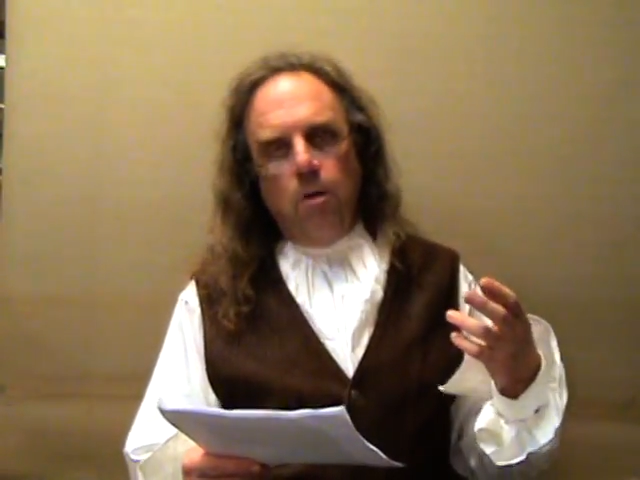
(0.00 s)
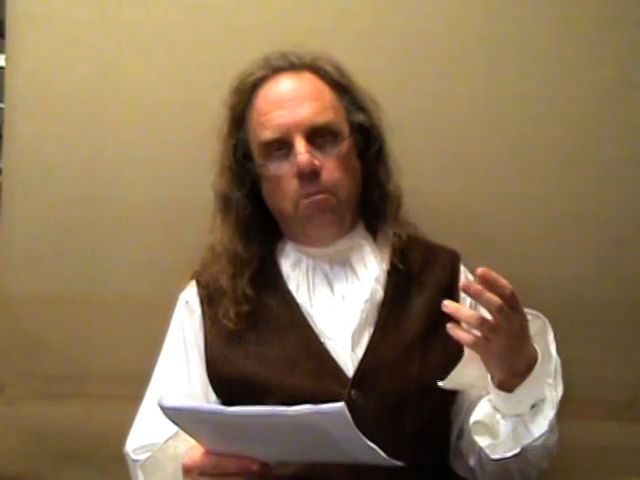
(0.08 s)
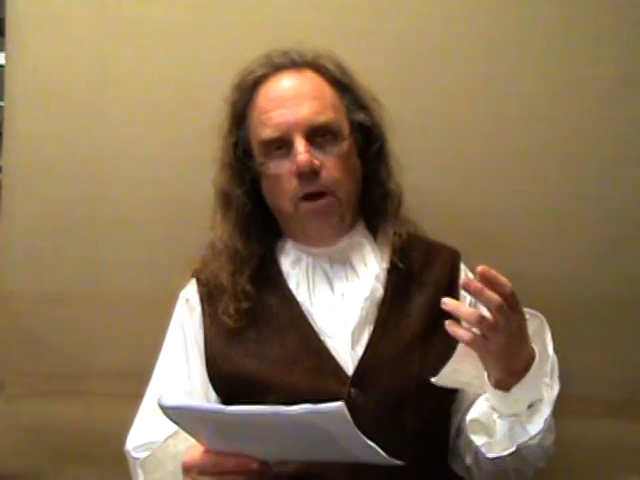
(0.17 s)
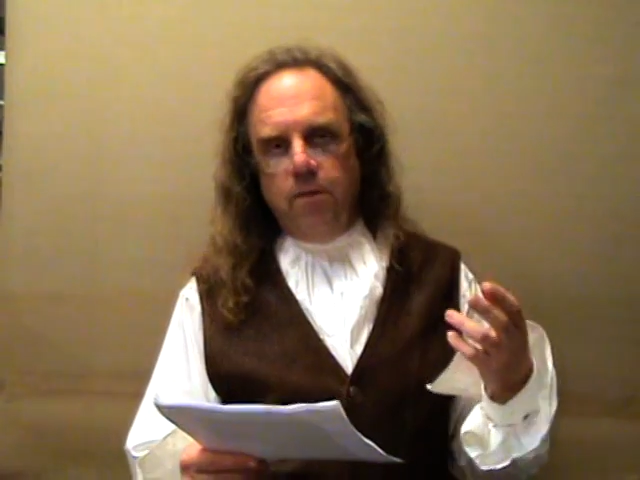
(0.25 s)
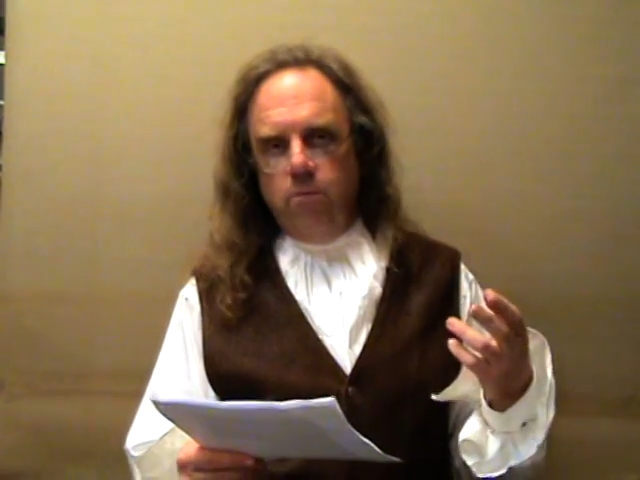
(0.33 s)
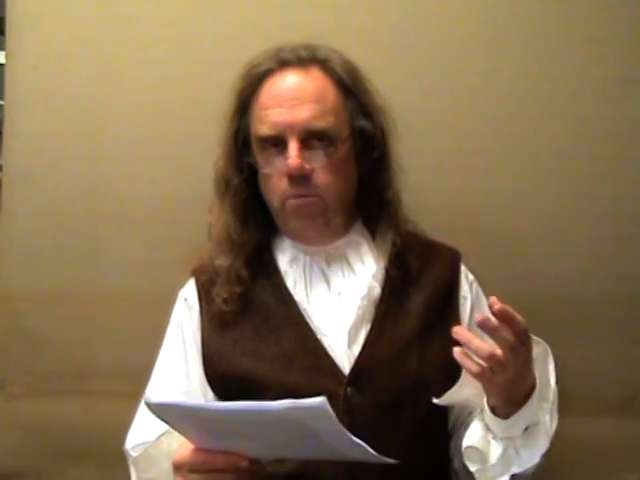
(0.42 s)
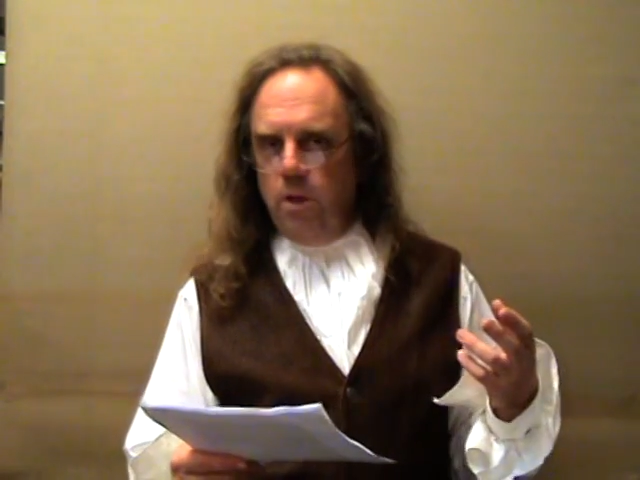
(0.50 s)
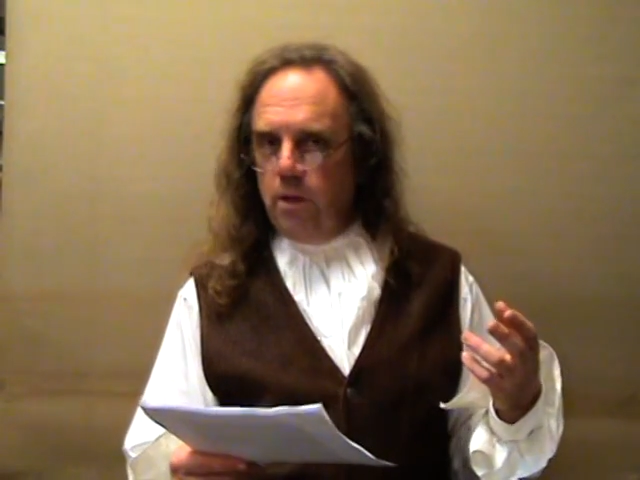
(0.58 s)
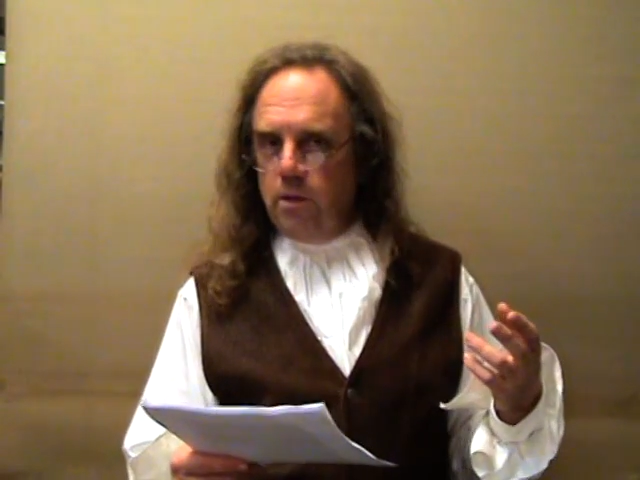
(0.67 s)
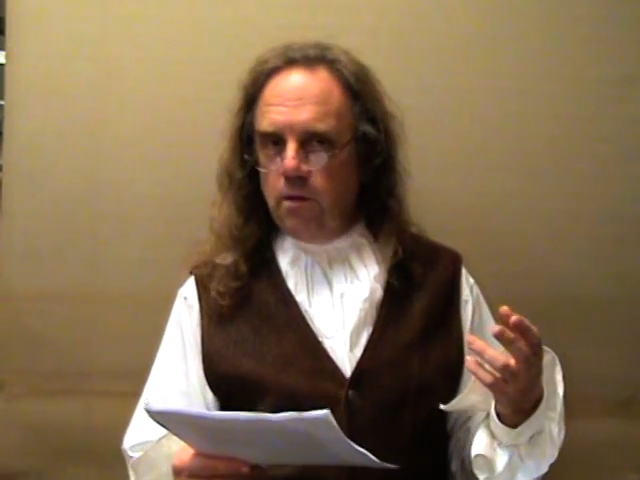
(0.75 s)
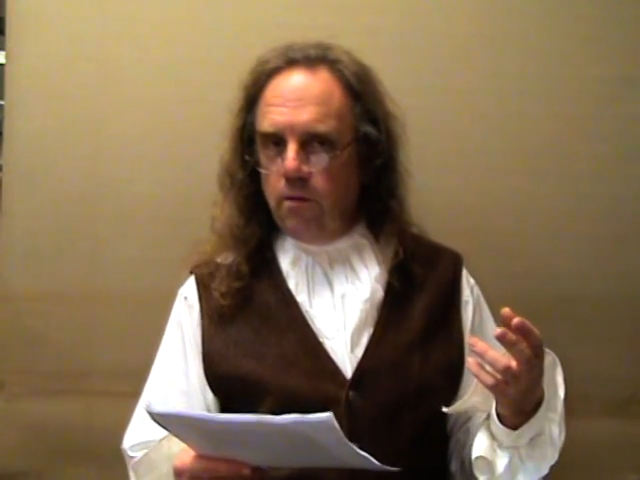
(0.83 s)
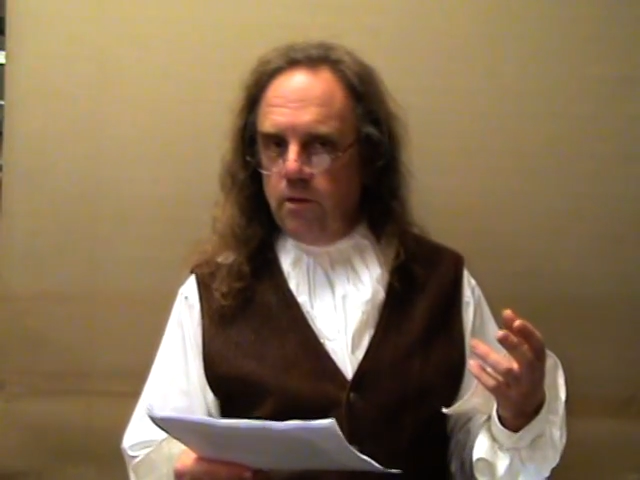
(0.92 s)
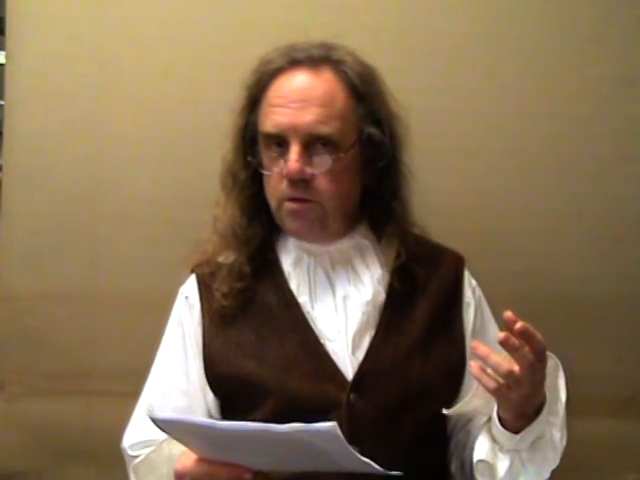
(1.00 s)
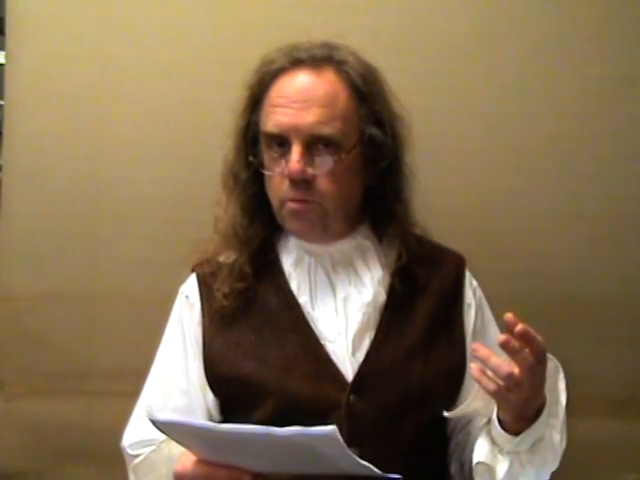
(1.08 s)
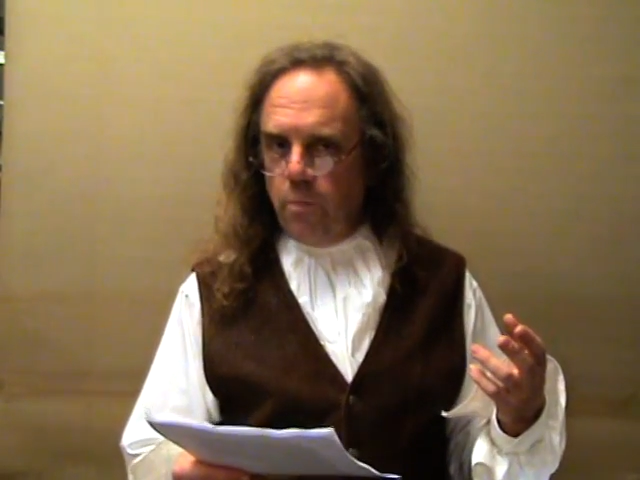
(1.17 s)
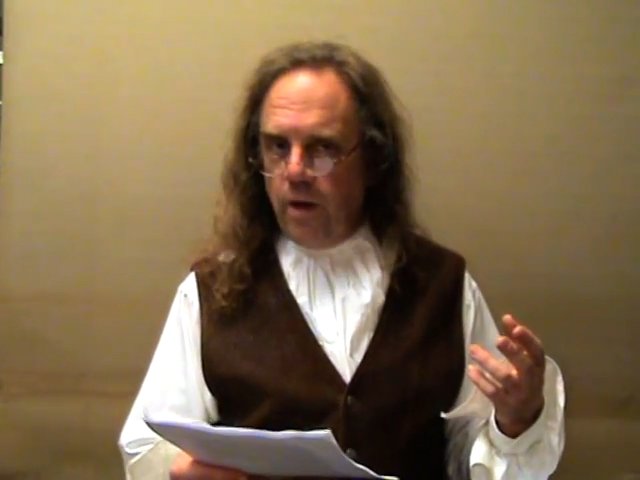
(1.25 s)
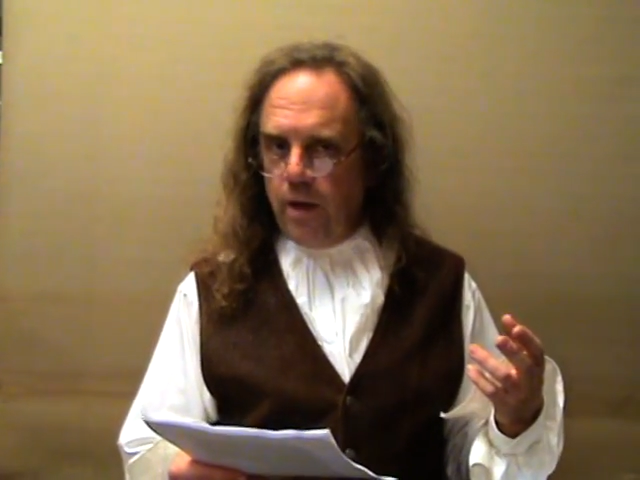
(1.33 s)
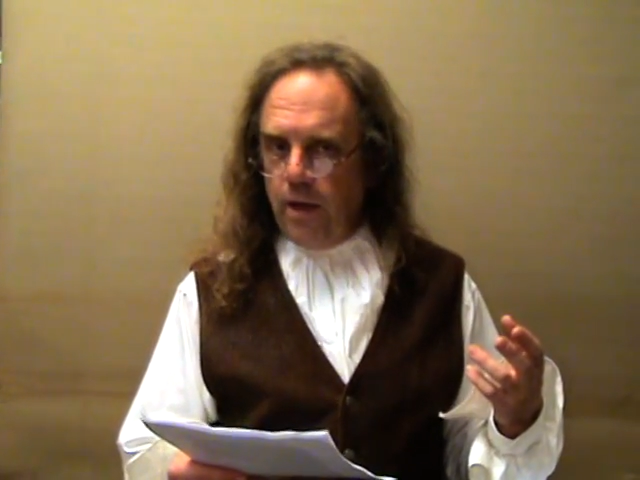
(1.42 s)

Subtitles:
by the military and spy